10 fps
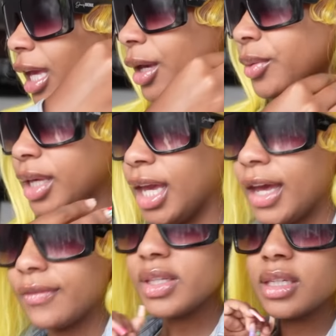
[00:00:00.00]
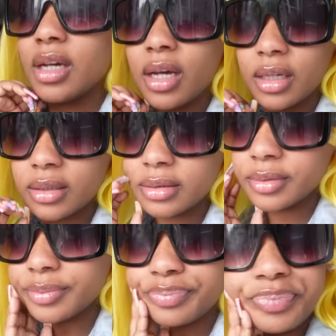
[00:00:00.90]
and we have to
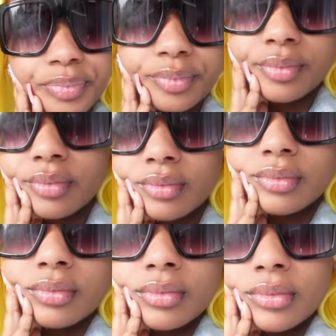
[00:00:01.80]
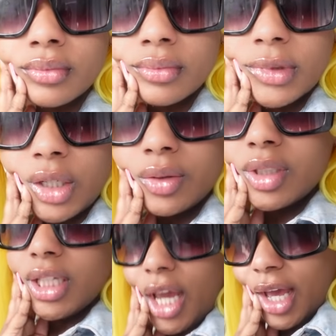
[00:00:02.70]
um oh
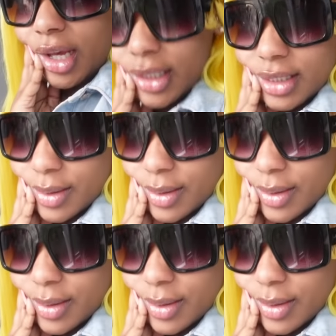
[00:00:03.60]
child there's